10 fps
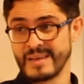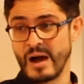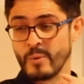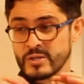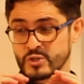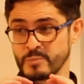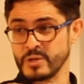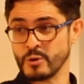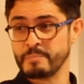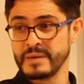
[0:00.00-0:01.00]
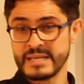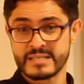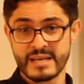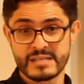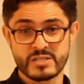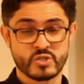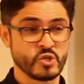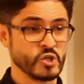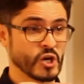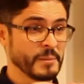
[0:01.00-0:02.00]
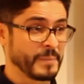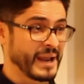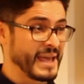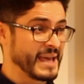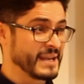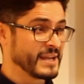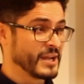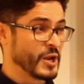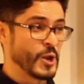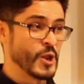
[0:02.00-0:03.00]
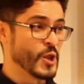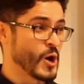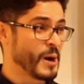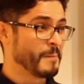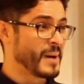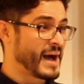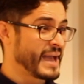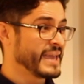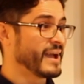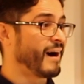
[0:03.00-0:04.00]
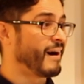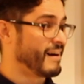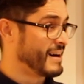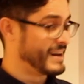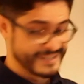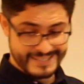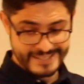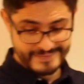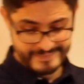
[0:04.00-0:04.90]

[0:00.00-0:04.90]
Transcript: I want to be obedient to your plan, not my heart.